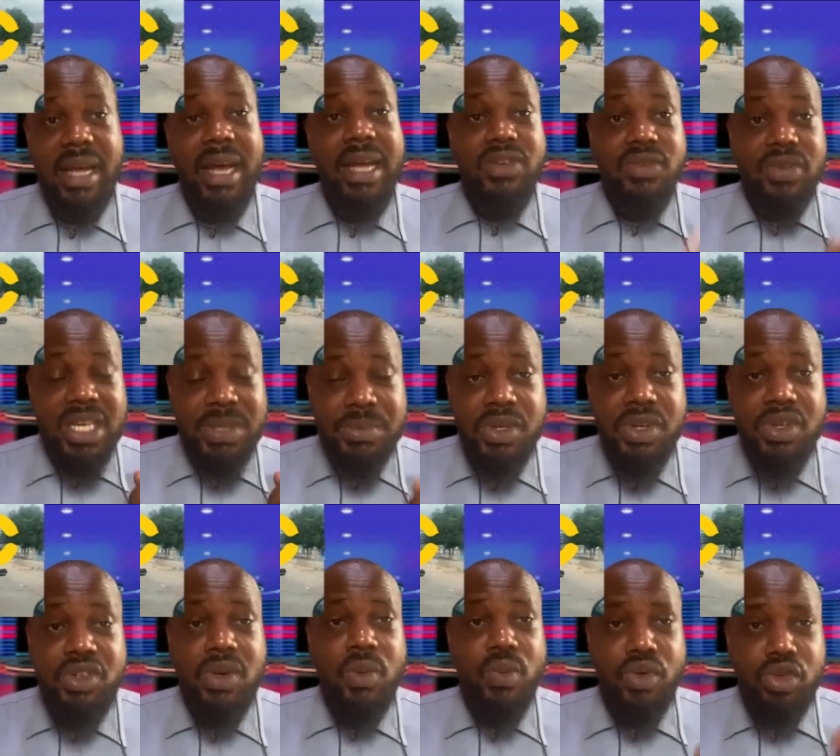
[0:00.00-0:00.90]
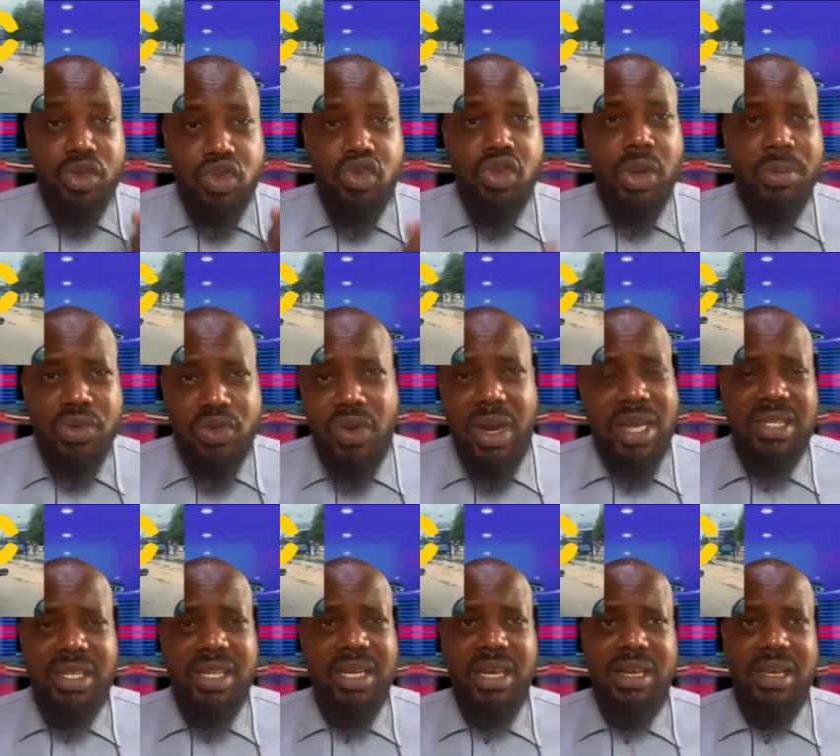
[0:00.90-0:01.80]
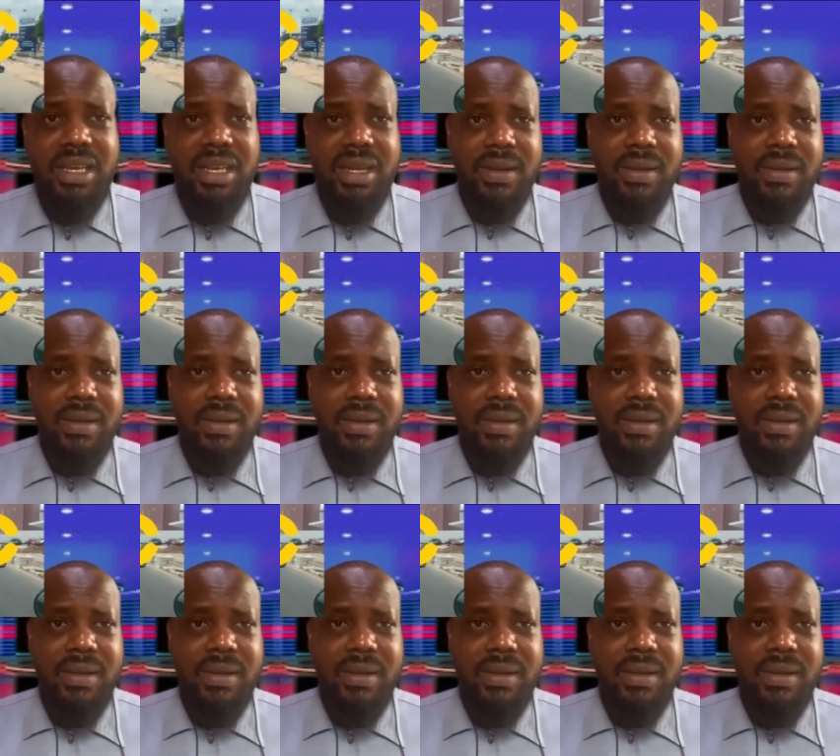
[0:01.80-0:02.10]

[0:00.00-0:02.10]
And transportation would drop drastically.